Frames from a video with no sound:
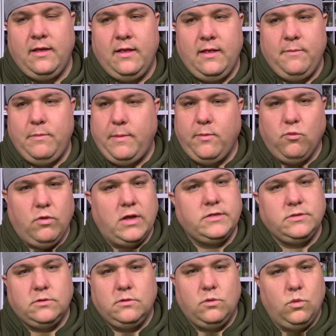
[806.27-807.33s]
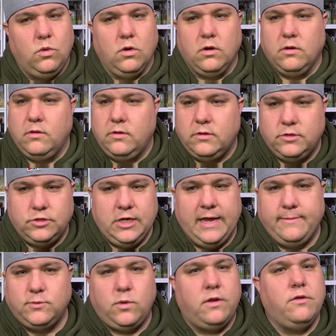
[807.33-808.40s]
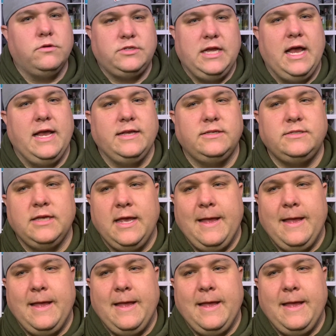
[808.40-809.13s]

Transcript: maybe Russell or James, one of those guys,